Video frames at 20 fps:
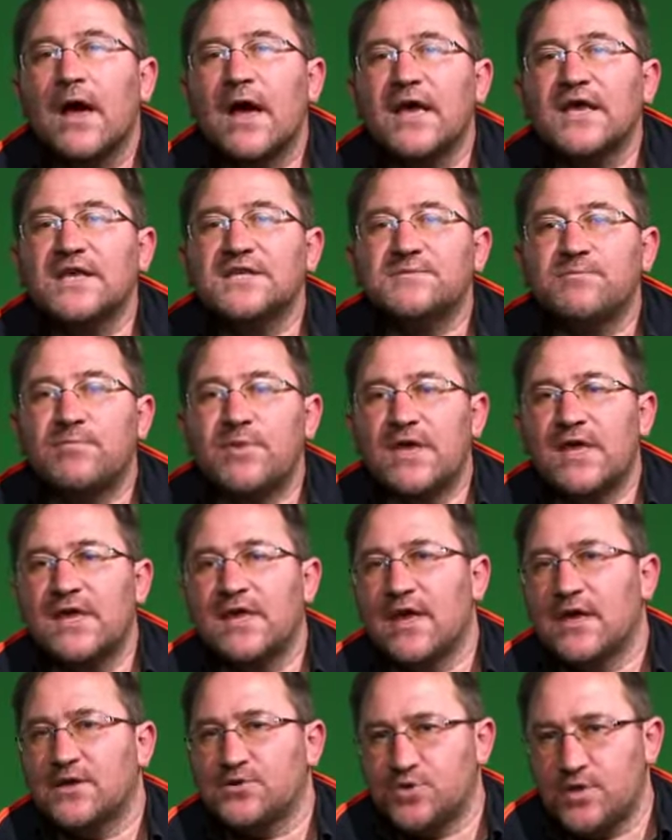is
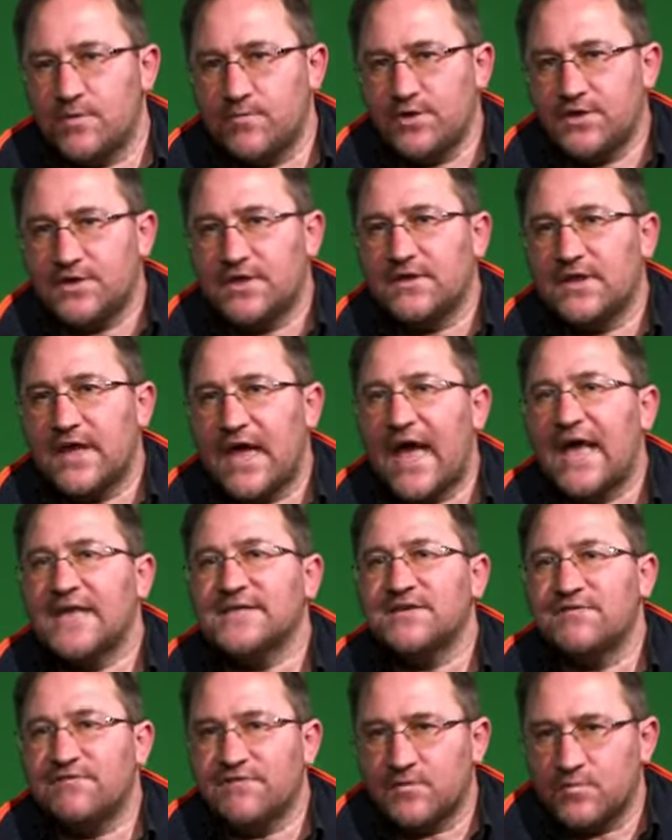being attributed
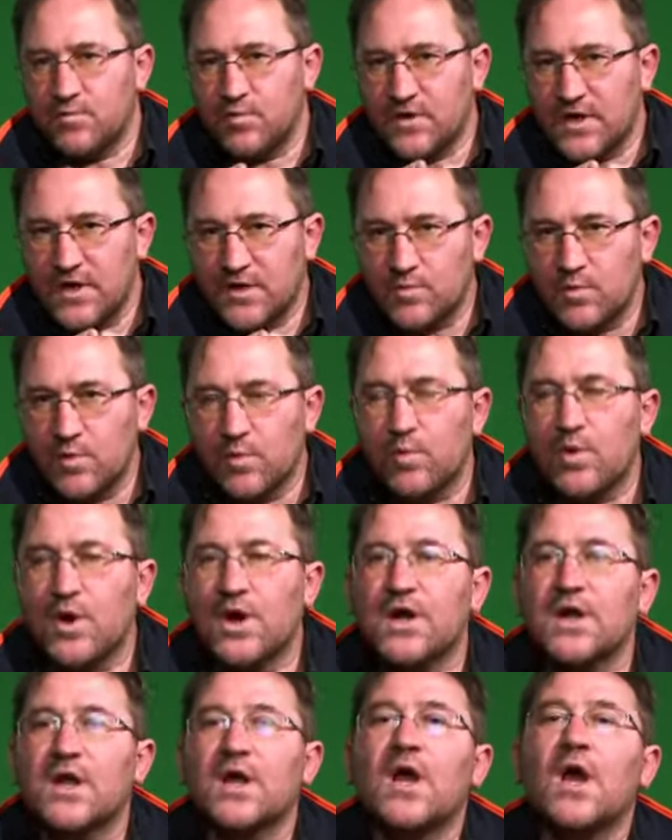as if it will
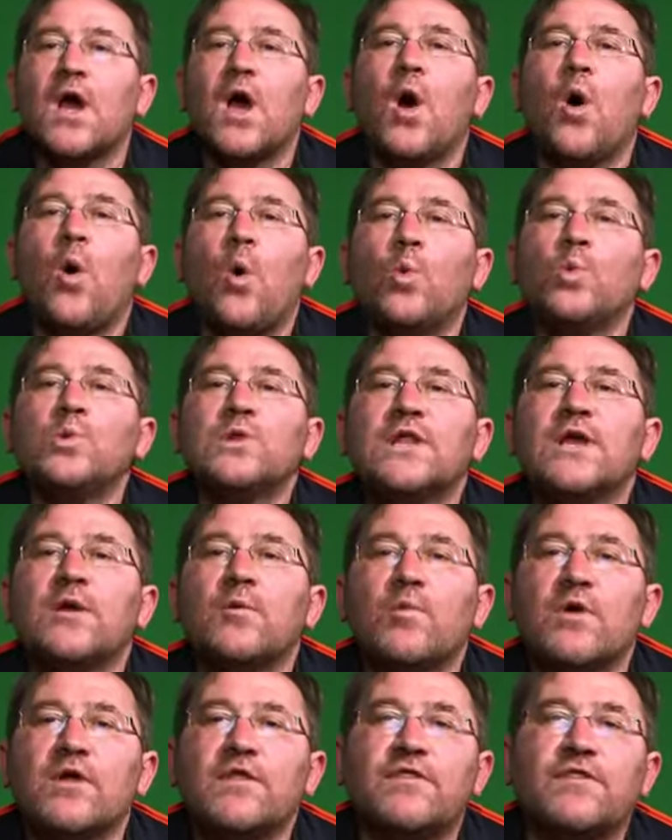work only
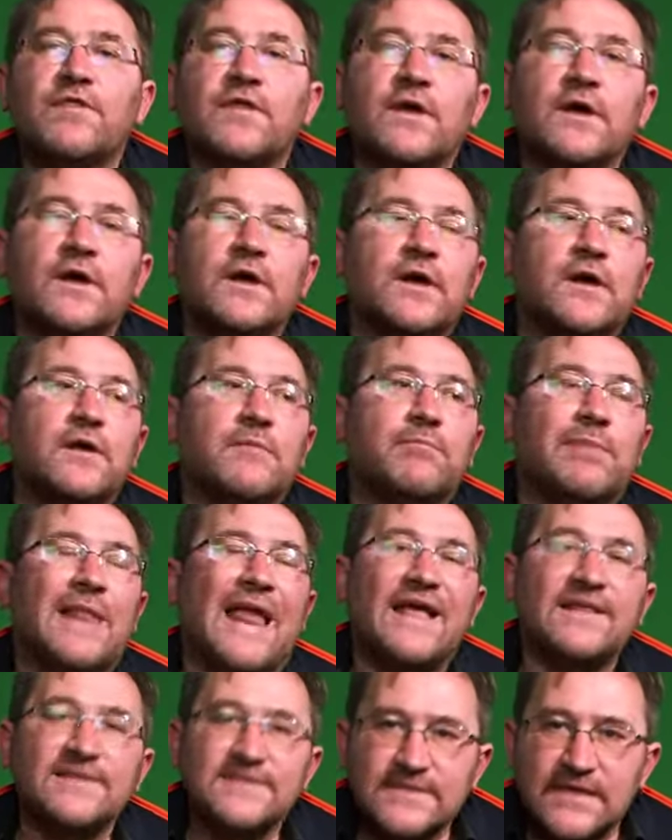with
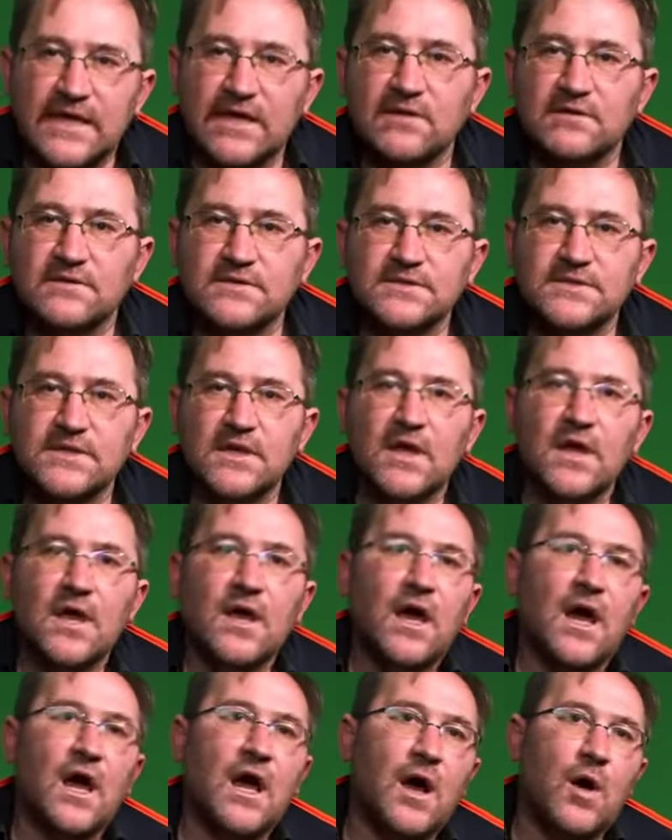plant cells
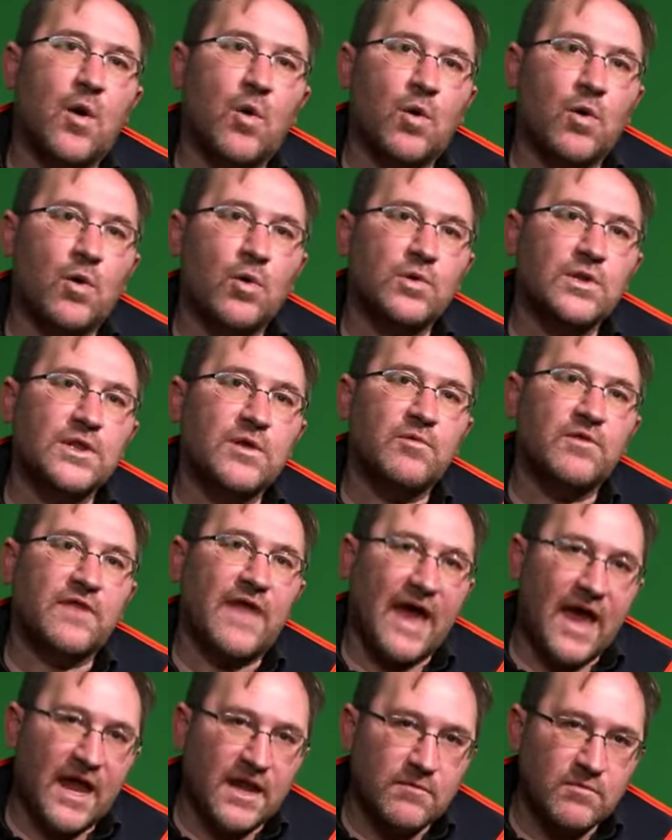or only with
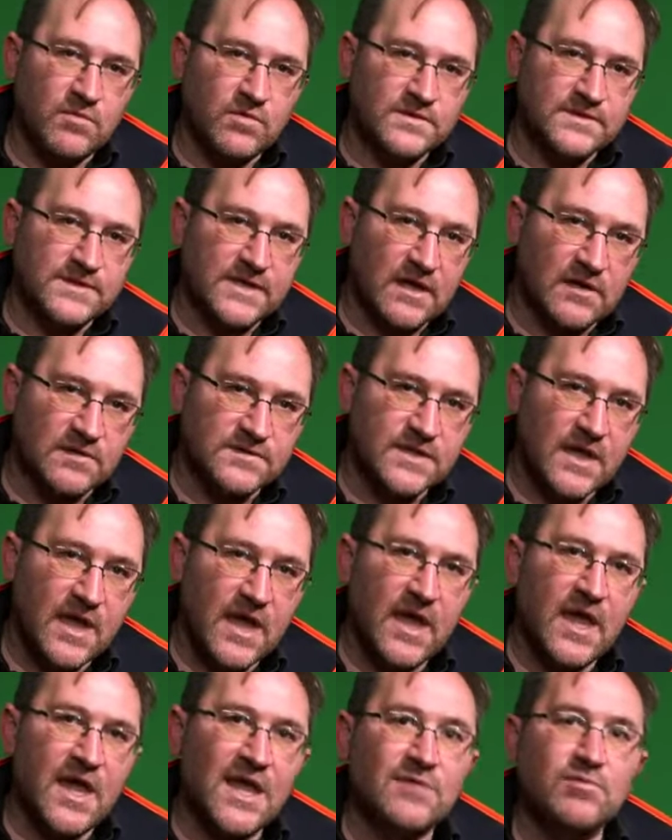animal cells,
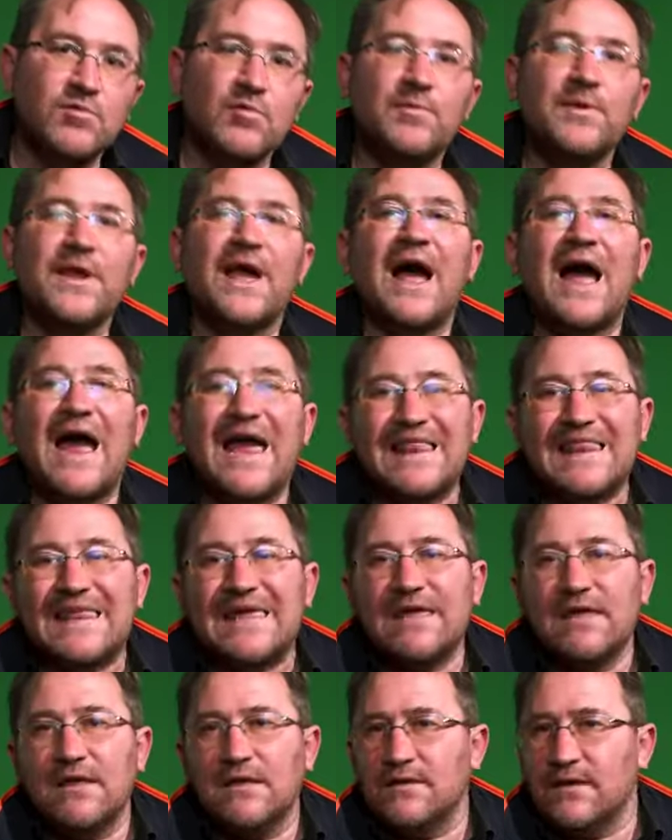it will be
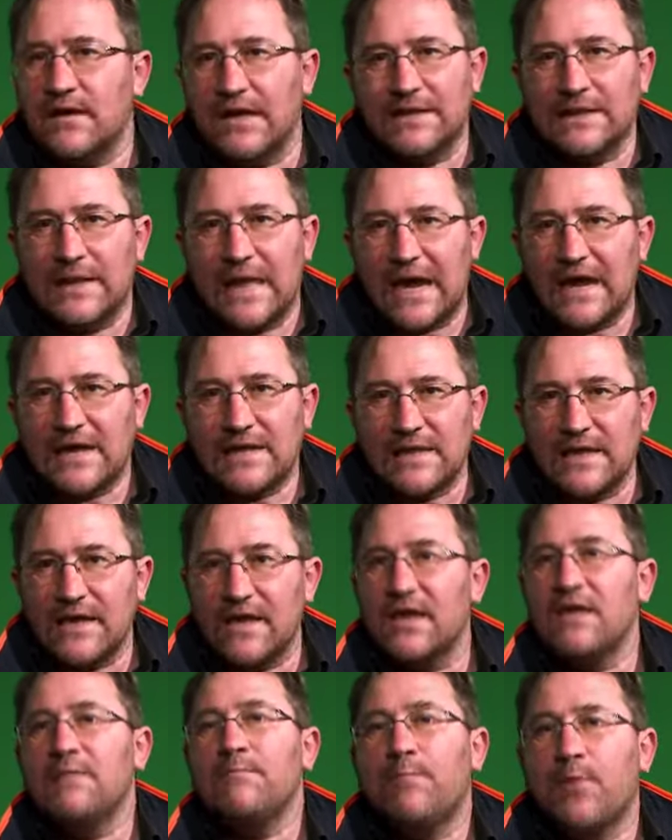highly unlikely,
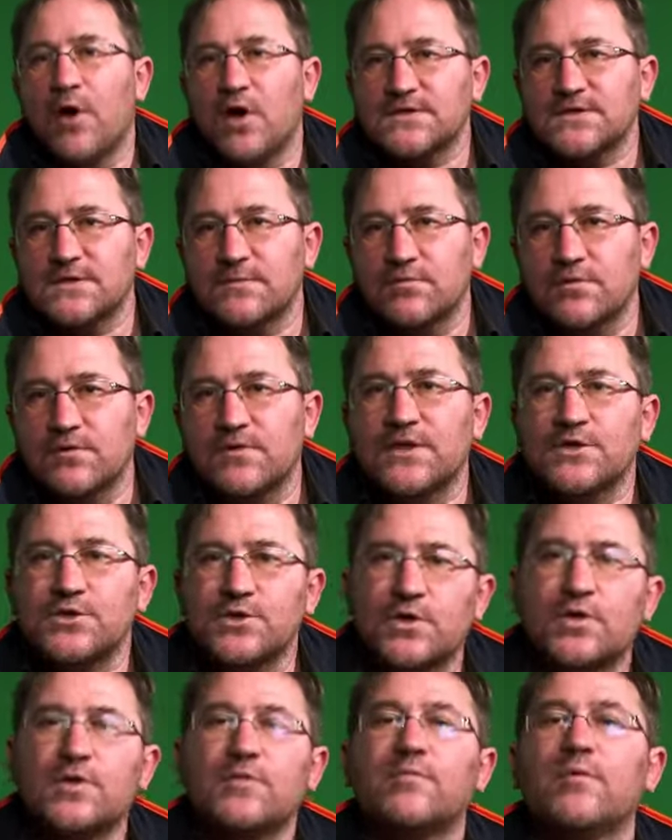impossible, that
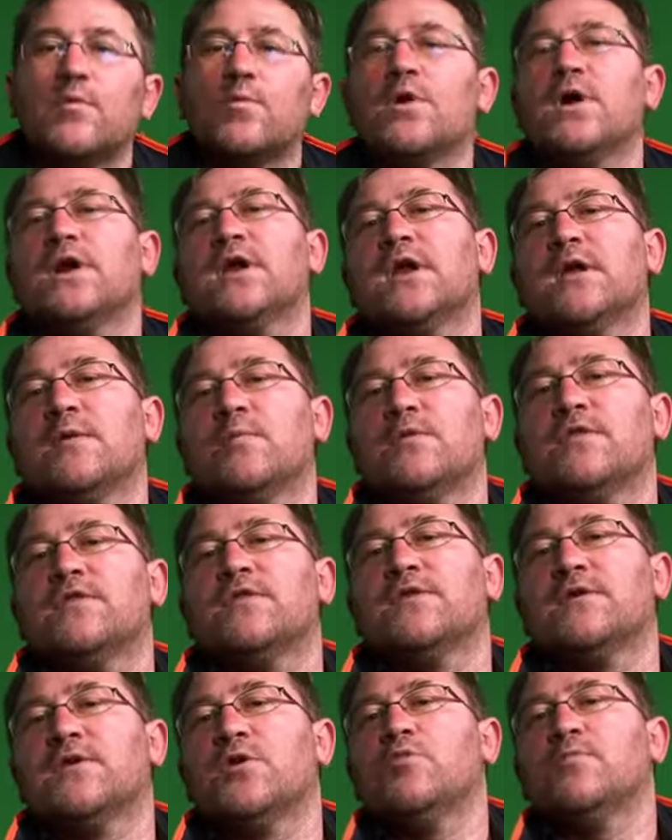you could be working
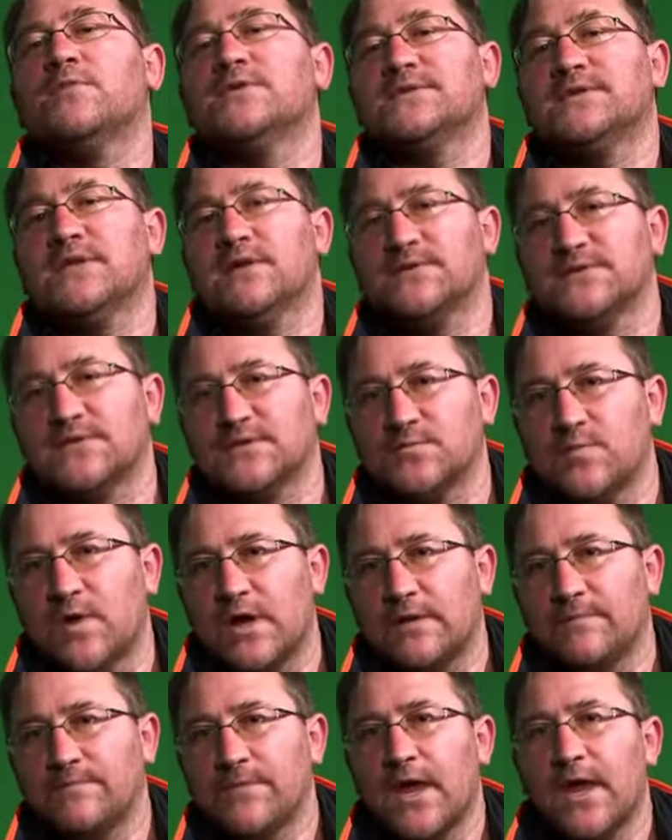with human cells as
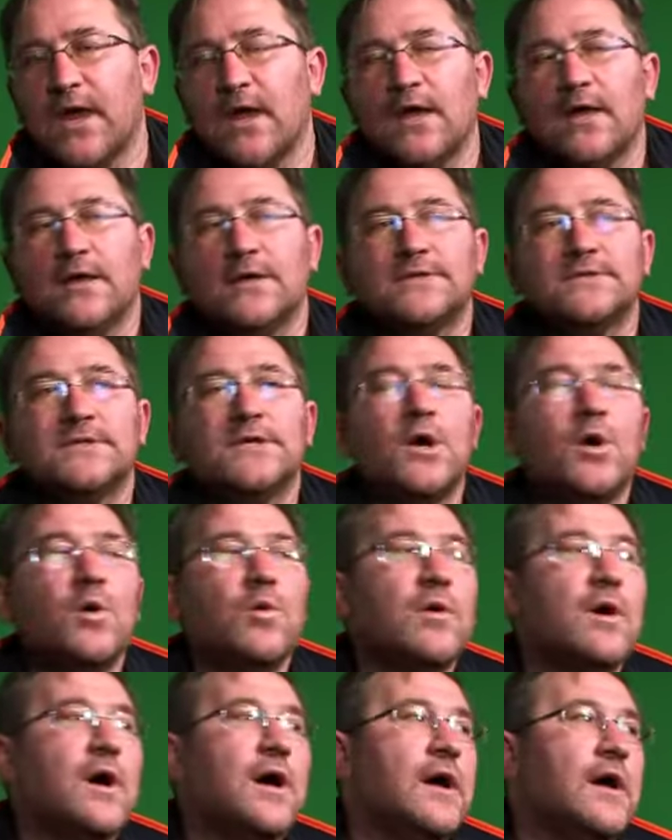well. So,